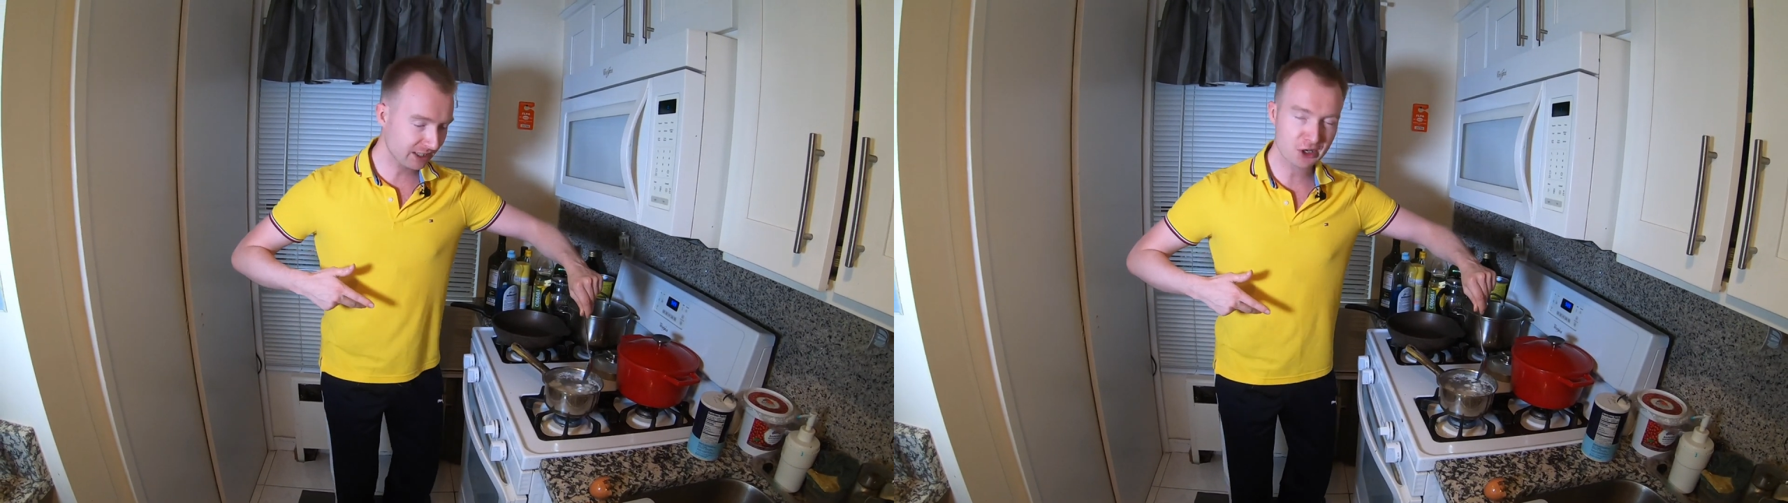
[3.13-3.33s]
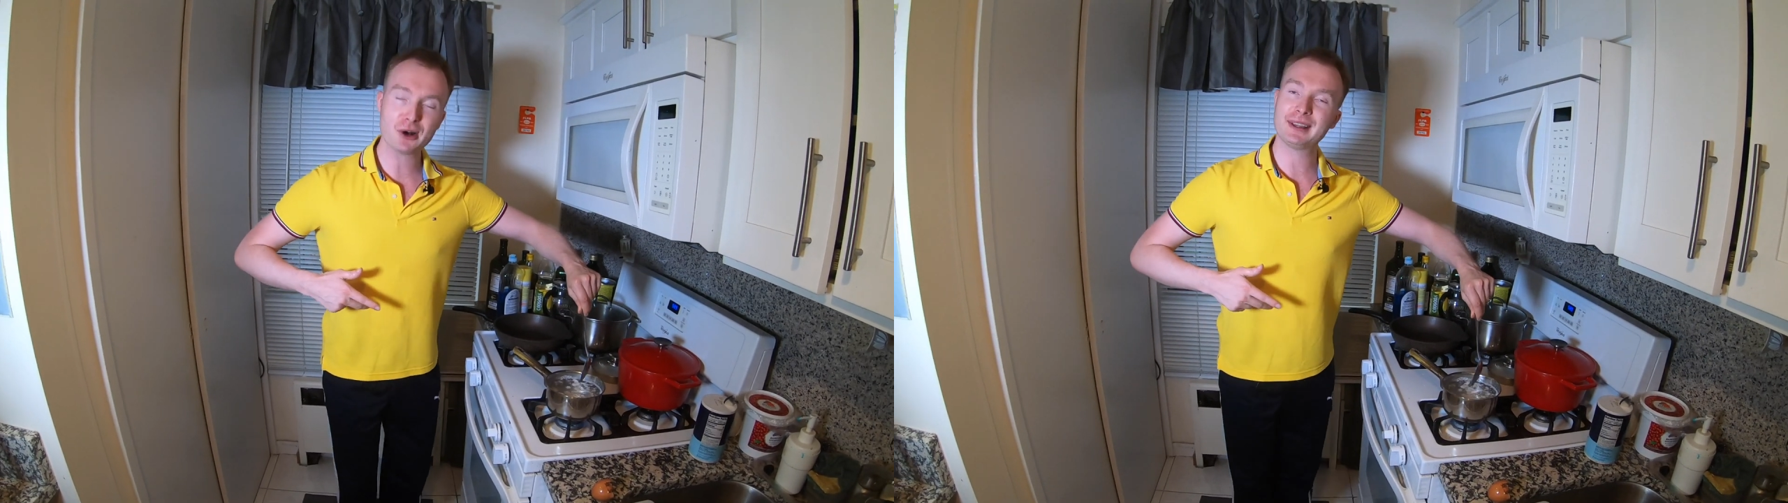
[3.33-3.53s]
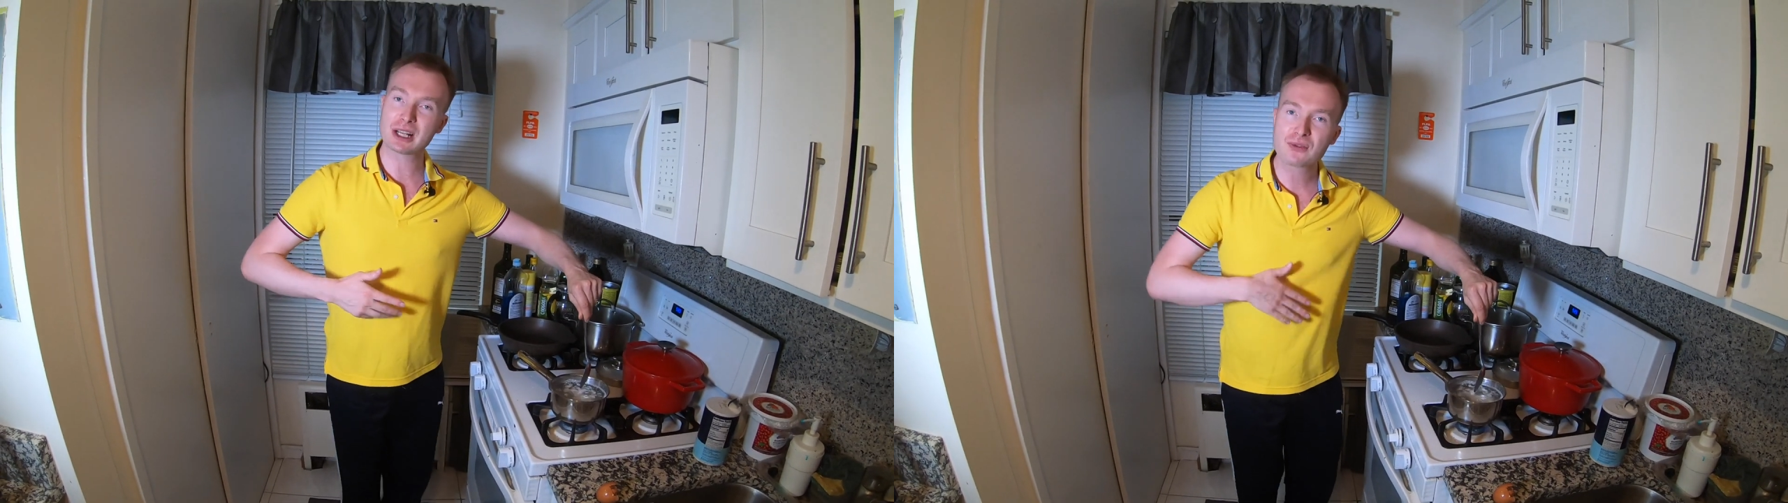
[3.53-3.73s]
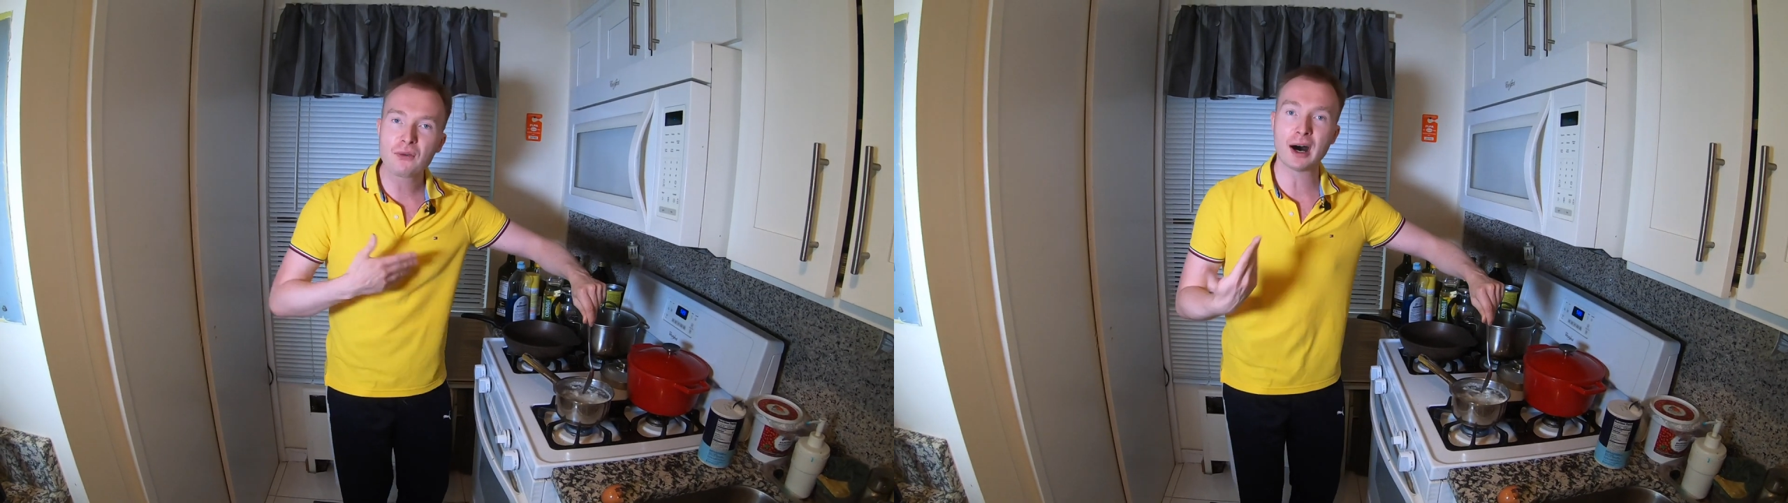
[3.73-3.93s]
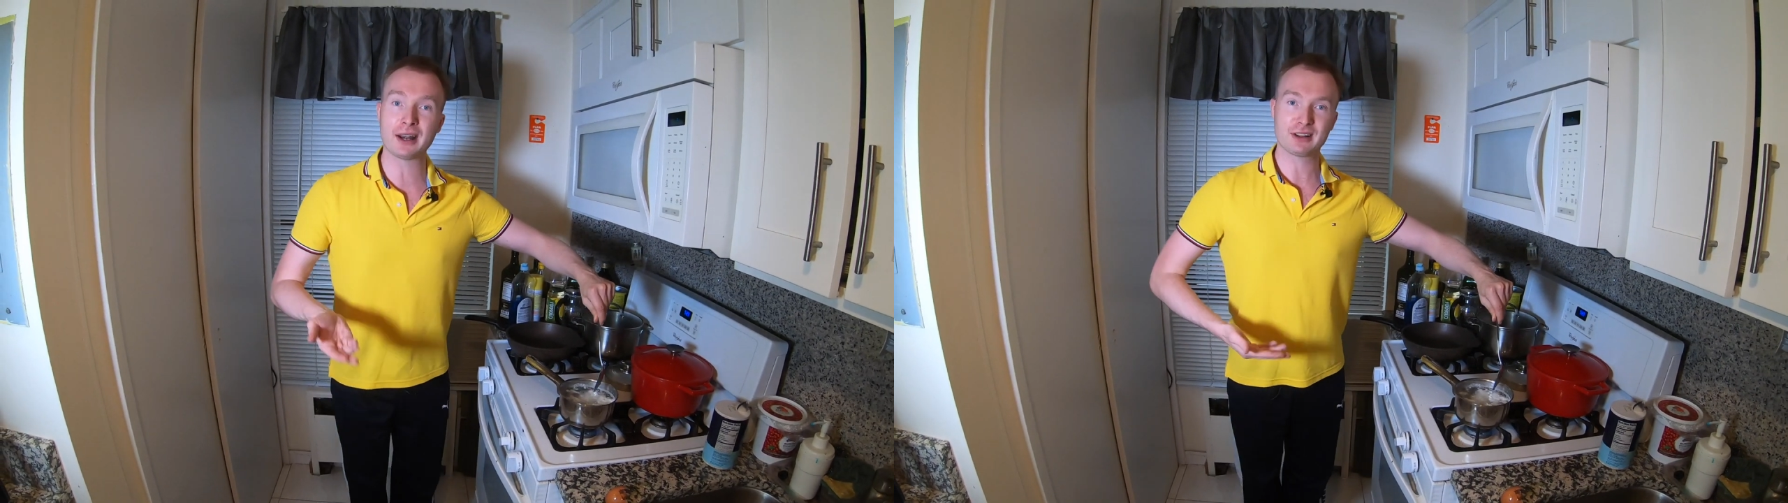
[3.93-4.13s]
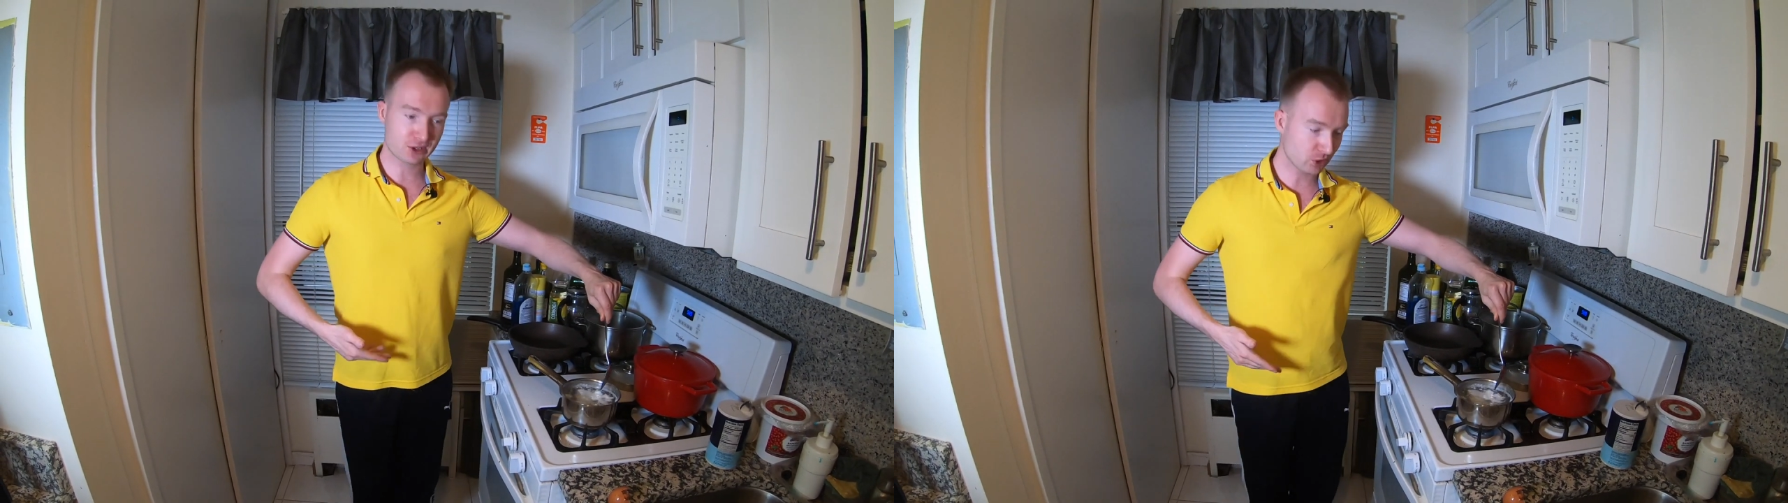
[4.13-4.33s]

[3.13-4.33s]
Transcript: You know, that's fun.